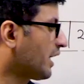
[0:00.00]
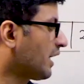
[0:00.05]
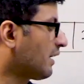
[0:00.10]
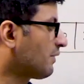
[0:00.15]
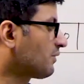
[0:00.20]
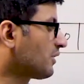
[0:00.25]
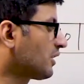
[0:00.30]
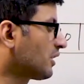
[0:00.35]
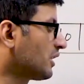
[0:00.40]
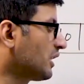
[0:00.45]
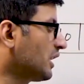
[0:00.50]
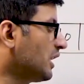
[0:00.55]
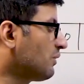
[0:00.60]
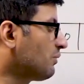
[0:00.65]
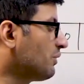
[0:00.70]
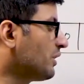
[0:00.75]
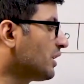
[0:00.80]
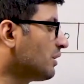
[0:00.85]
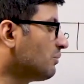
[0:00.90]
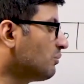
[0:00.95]
after that
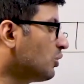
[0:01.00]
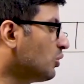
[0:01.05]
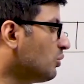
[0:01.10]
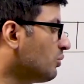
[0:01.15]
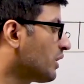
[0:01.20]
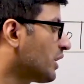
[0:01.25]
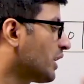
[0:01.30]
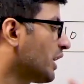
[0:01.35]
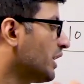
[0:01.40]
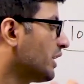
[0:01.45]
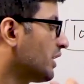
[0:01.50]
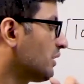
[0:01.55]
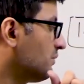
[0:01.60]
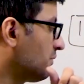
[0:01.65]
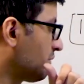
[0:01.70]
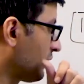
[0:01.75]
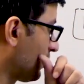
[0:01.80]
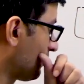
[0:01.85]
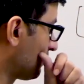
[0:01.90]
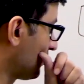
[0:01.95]
we remove an item
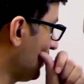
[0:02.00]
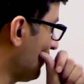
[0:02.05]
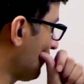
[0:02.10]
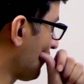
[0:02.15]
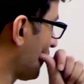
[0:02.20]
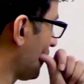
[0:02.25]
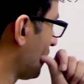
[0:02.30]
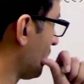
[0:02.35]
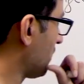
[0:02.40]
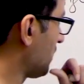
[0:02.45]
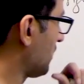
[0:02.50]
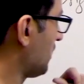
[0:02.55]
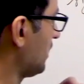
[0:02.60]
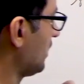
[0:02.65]
from the front.